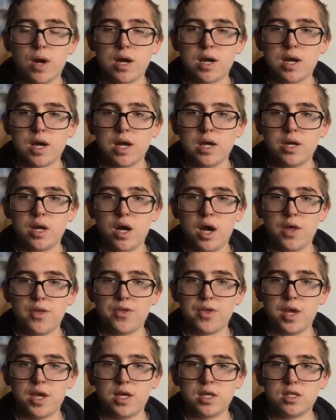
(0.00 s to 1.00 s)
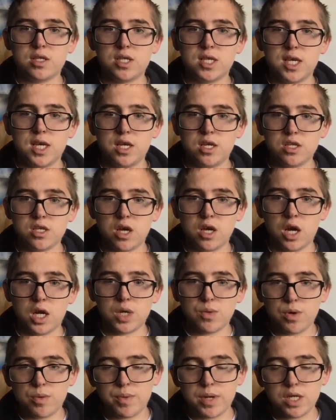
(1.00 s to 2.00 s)
and I think Tina
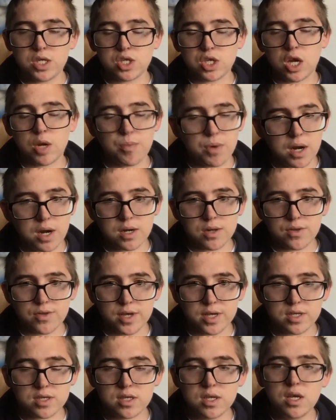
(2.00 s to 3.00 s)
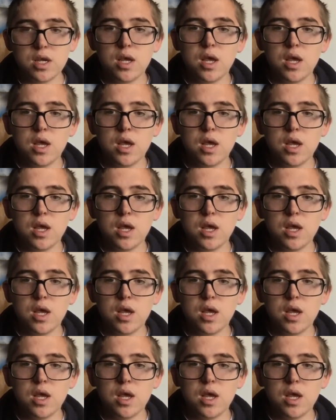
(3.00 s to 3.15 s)
Turner would be so proud of this.